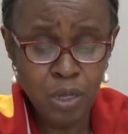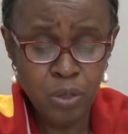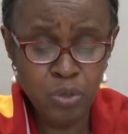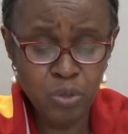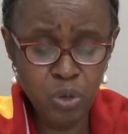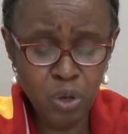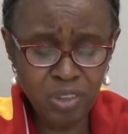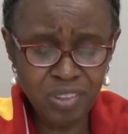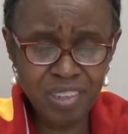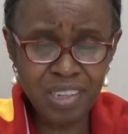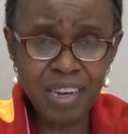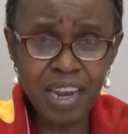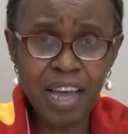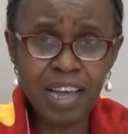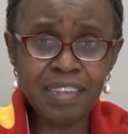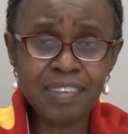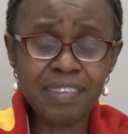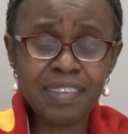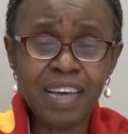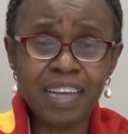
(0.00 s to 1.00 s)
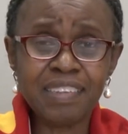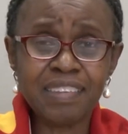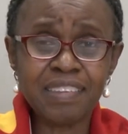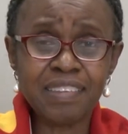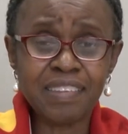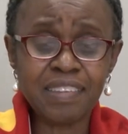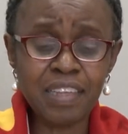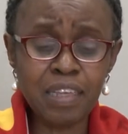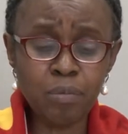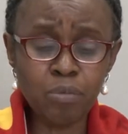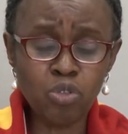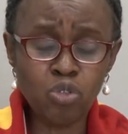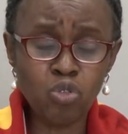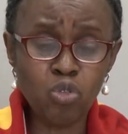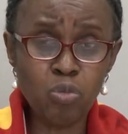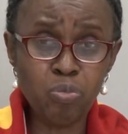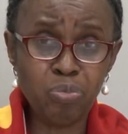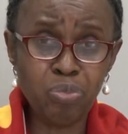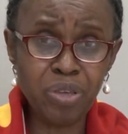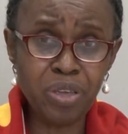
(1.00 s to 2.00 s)
Those lines that seem
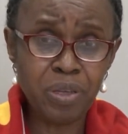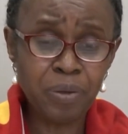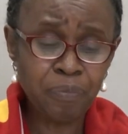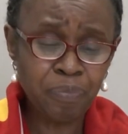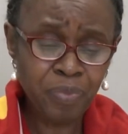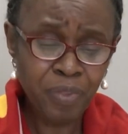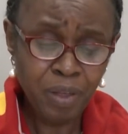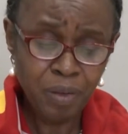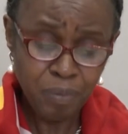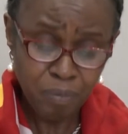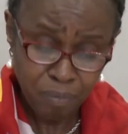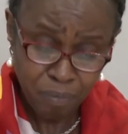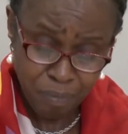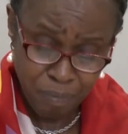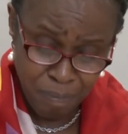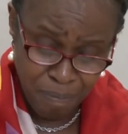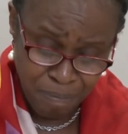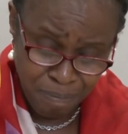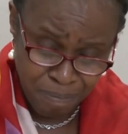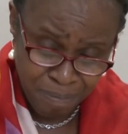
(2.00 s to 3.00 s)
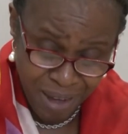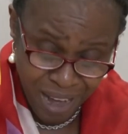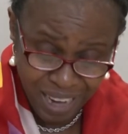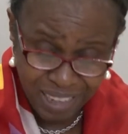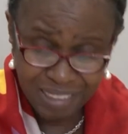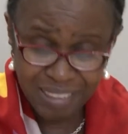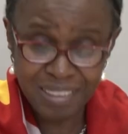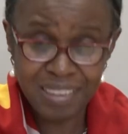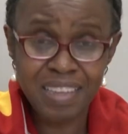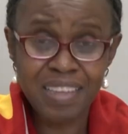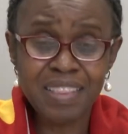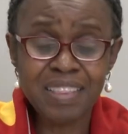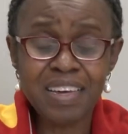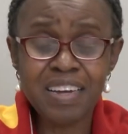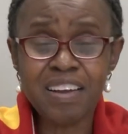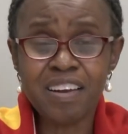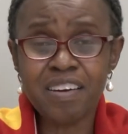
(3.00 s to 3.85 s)
to be marked in the